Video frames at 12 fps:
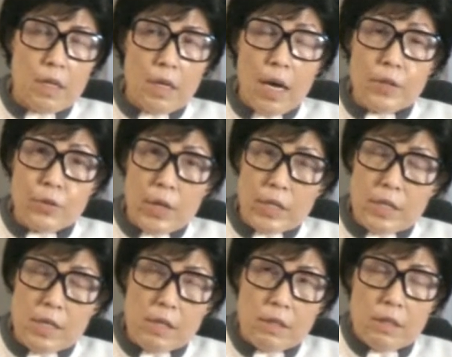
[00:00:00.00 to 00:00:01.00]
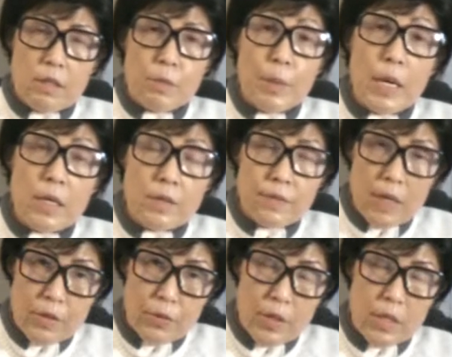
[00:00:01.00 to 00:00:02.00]
arthritis. It's part of
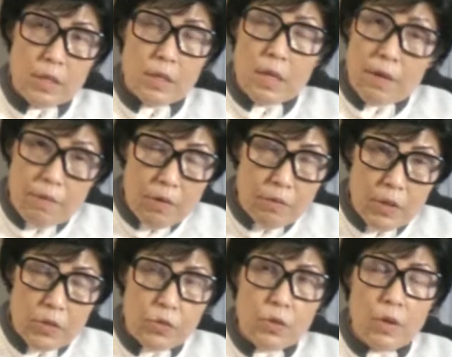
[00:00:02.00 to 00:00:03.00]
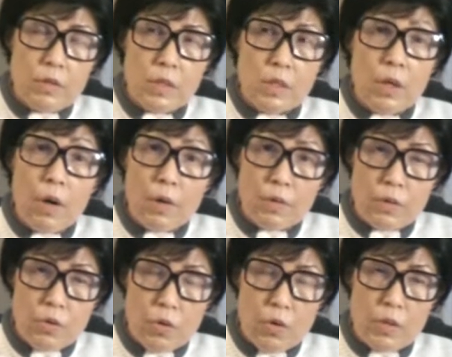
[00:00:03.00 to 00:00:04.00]
arthritis. However, it's not in all the
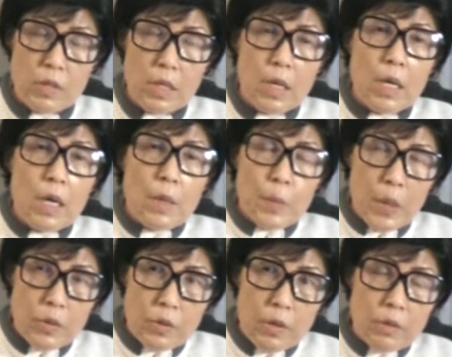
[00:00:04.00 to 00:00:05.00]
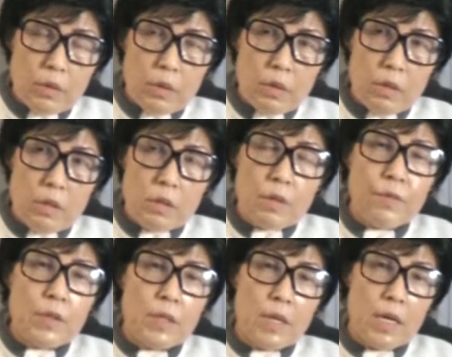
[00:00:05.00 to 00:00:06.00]
joints because now there are
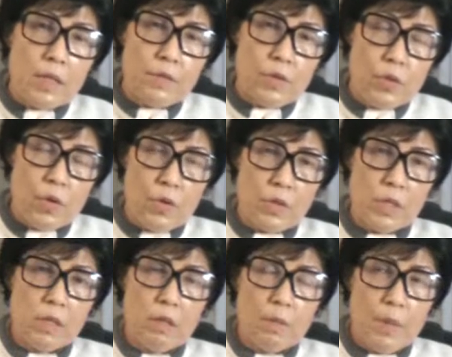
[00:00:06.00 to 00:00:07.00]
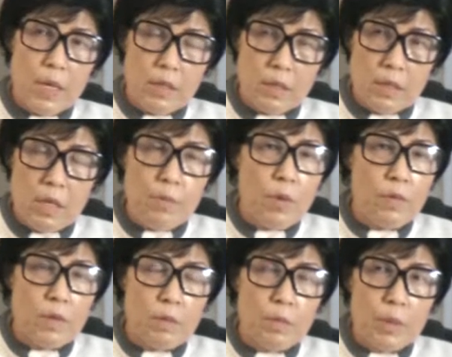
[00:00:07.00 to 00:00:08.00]
different kinds of joints in the body. Some
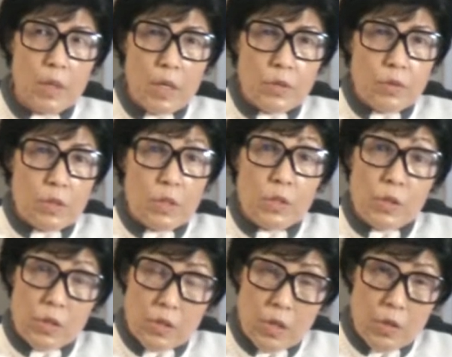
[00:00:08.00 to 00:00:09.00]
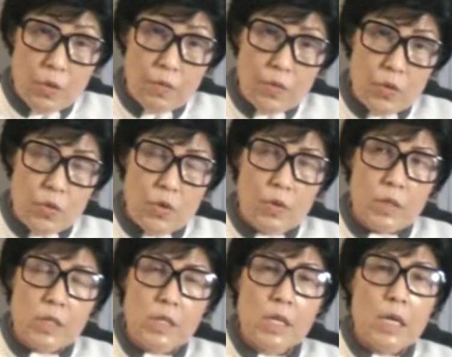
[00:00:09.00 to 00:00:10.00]
of them belong to the synovial
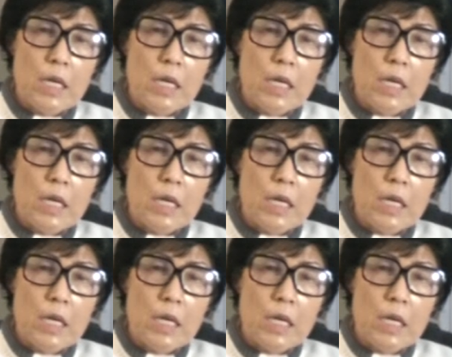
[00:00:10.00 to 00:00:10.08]
joint,